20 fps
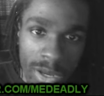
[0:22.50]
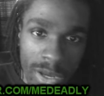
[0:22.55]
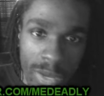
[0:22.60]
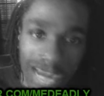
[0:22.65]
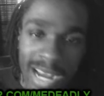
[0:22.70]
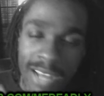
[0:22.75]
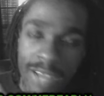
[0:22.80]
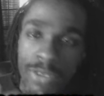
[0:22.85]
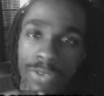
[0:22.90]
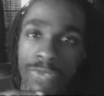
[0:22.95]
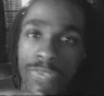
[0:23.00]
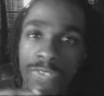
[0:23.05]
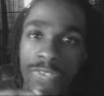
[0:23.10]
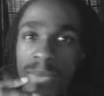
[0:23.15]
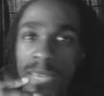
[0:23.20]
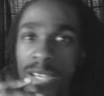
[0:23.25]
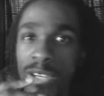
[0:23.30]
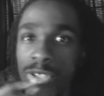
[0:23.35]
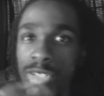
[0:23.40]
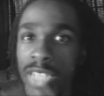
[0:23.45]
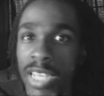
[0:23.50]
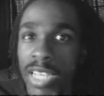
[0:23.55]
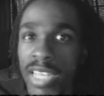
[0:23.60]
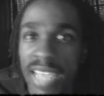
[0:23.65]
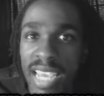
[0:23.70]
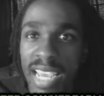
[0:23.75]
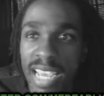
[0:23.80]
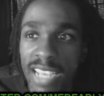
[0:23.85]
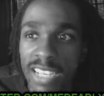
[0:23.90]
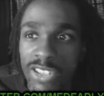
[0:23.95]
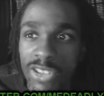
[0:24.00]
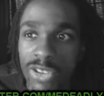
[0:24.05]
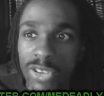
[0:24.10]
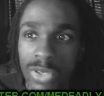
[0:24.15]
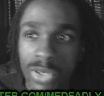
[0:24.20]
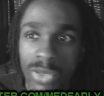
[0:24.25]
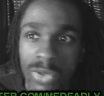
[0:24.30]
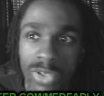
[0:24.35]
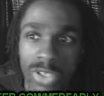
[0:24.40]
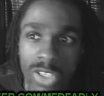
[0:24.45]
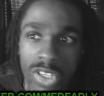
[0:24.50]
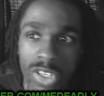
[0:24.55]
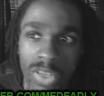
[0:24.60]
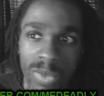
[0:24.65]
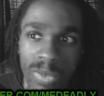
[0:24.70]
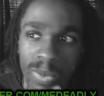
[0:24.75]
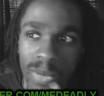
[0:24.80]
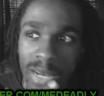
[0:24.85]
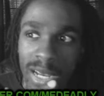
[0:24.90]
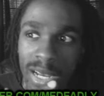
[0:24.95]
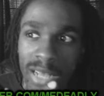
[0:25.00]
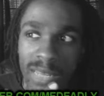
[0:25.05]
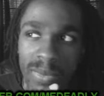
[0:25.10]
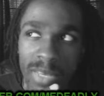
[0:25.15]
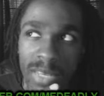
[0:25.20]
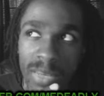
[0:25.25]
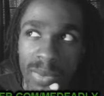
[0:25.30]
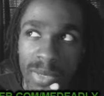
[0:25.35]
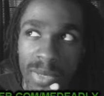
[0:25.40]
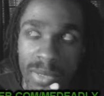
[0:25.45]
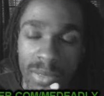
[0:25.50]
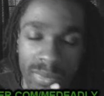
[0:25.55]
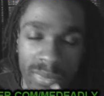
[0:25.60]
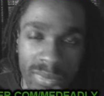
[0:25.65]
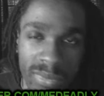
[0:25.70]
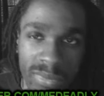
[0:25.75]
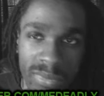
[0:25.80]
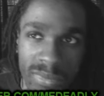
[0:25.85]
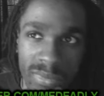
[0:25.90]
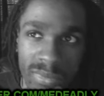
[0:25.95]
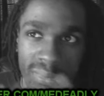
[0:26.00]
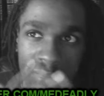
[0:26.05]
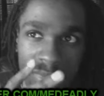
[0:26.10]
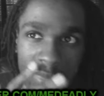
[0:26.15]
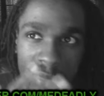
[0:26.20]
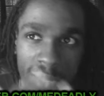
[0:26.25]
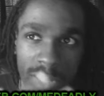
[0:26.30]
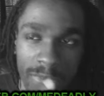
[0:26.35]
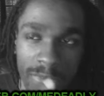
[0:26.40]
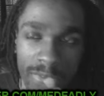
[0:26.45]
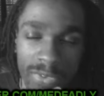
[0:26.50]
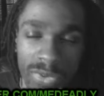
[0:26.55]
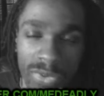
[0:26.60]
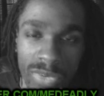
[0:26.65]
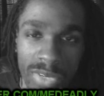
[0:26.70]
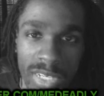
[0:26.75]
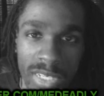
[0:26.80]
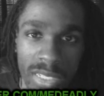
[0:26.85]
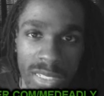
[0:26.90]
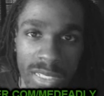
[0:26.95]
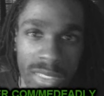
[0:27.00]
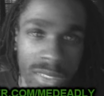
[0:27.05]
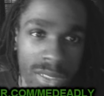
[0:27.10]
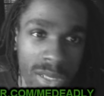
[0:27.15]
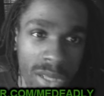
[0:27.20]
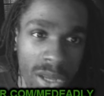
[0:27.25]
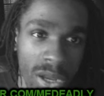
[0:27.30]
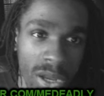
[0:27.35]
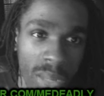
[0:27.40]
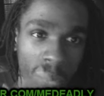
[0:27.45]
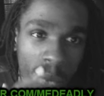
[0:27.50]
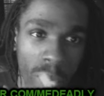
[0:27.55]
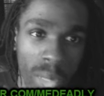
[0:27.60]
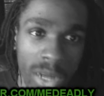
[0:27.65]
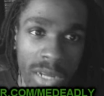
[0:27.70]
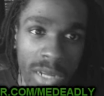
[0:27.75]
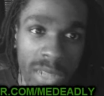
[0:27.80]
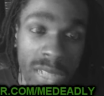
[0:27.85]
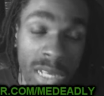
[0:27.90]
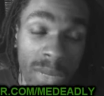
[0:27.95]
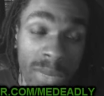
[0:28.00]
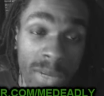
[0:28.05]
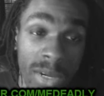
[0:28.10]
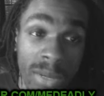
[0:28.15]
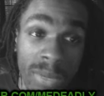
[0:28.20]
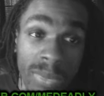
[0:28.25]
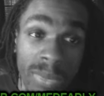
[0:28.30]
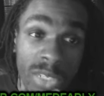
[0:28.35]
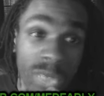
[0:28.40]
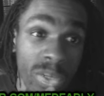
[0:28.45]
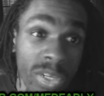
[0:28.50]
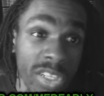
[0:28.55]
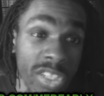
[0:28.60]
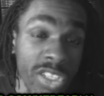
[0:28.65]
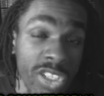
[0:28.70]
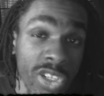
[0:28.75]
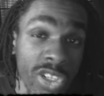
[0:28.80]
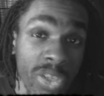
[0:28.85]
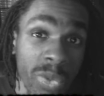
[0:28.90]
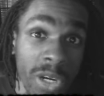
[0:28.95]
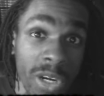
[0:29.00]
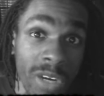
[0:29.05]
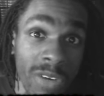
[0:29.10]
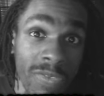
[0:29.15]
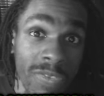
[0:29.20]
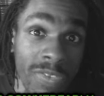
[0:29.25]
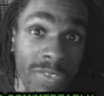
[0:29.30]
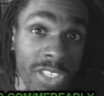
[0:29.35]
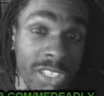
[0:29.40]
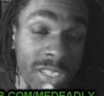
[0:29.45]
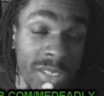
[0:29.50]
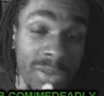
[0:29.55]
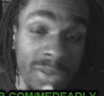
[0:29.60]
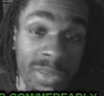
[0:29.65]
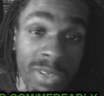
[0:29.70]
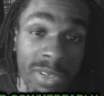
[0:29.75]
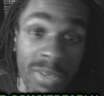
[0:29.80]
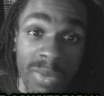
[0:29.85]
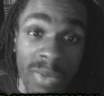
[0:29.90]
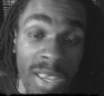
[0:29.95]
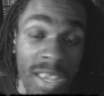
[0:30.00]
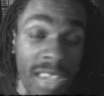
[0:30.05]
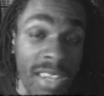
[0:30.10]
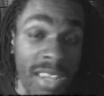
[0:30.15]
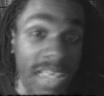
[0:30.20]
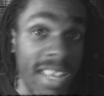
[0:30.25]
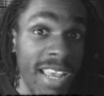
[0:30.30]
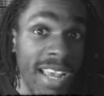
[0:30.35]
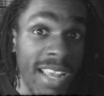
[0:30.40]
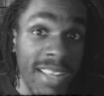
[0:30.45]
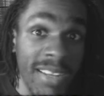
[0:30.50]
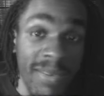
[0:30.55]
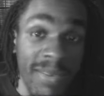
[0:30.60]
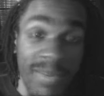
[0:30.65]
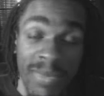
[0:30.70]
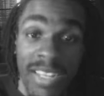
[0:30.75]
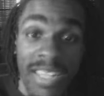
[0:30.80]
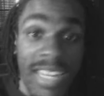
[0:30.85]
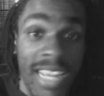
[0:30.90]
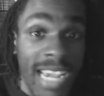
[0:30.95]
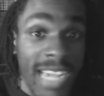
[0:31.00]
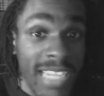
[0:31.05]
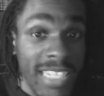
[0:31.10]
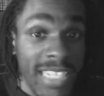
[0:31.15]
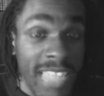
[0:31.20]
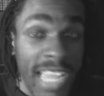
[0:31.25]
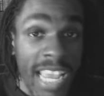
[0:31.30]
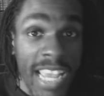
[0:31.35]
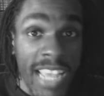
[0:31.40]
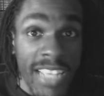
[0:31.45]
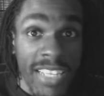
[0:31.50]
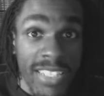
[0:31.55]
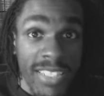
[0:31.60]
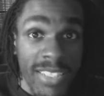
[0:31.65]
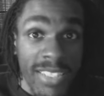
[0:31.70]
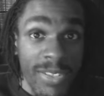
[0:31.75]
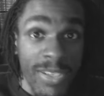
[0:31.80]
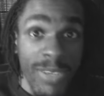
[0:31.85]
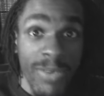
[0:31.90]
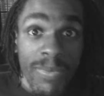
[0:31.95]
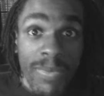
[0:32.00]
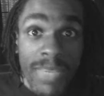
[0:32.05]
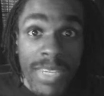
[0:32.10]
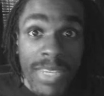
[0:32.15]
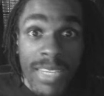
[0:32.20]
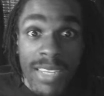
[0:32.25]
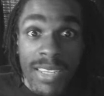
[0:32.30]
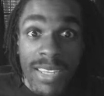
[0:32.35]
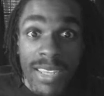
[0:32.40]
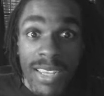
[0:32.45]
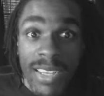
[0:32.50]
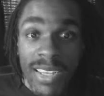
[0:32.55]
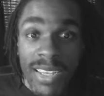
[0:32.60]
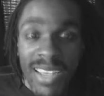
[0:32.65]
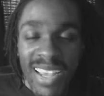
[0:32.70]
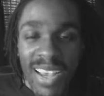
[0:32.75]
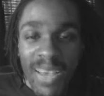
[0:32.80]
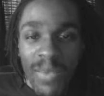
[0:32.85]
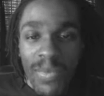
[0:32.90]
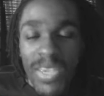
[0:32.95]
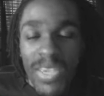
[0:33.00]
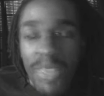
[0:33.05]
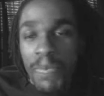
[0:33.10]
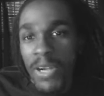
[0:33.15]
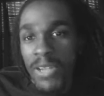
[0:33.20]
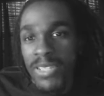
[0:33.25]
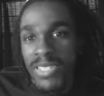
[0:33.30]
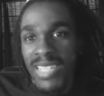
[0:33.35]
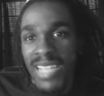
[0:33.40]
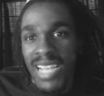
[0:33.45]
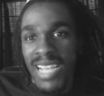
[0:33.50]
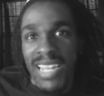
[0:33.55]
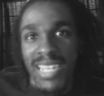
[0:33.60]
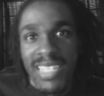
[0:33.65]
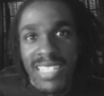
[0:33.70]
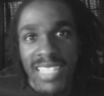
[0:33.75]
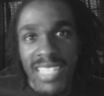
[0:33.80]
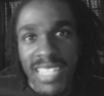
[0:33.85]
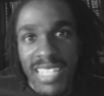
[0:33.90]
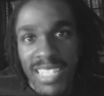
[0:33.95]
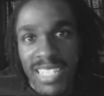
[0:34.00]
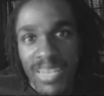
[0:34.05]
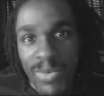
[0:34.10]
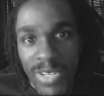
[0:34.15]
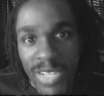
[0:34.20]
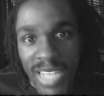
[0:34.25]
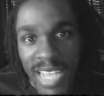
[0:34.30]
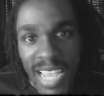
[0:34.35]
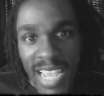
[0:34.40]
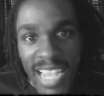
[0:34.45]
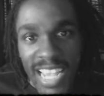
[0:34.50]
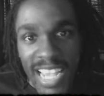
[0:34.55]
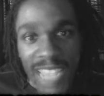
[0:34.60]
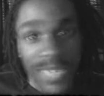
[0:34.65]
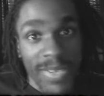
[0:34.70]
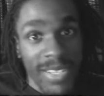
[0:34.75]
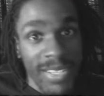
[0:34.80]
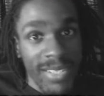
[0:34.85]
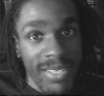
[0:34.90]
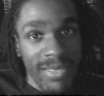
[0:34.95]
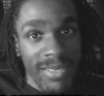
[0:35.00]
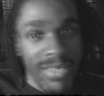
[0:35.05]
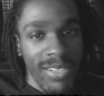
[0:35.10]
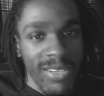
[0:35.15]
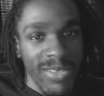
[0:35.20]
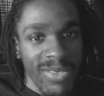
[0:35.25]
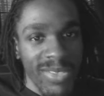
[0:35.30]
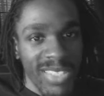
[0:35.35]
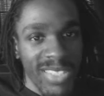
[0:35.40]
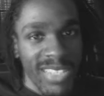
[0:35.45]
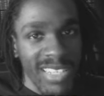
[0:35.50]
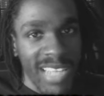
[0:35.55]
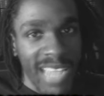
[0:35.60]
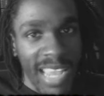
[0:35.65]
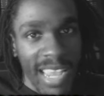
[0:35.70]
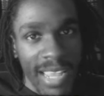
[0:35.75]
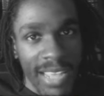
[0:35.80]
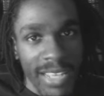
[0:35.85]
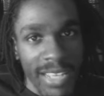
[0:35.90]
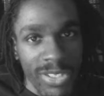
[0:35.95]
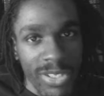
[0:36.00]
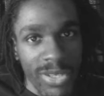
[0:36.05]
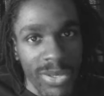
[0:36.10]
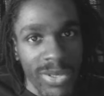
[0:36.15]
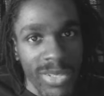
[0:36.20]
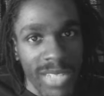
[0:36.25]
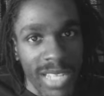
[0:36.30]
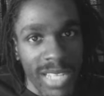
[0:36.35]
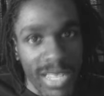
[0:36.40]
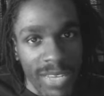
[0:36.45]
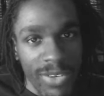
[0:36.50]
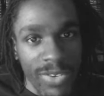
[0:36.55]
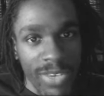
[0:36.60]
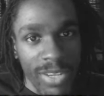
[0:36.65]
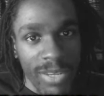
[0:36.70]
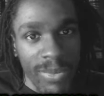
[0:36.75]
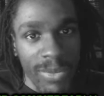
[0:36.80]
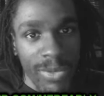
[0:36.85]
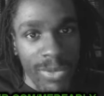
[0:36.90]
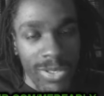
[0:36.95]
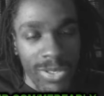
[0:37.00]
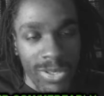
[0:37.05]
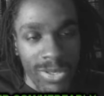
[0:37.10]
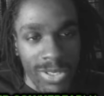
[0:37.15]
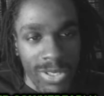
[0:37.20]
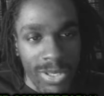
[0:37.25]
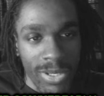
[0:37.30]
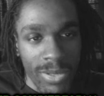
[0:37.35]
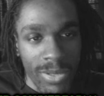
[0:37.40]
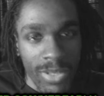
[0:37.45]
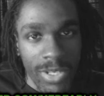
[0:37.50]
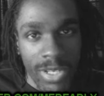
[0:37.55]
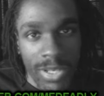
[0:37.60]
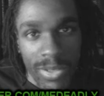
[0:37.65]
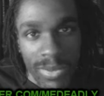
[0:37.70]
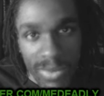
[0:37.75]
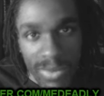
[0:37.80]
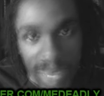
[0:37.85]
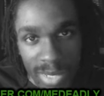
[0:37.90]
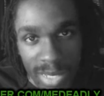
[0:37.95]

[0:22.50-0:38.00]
why do females shake their ass on YouTube? It's probably maybe a few reasons. One, some of them just want to show off and just, you know, hey, they got a nice ass. You know, me personally, I like titties more than ass, but, you know, seeing ass too is, like, incredible too. So, you know,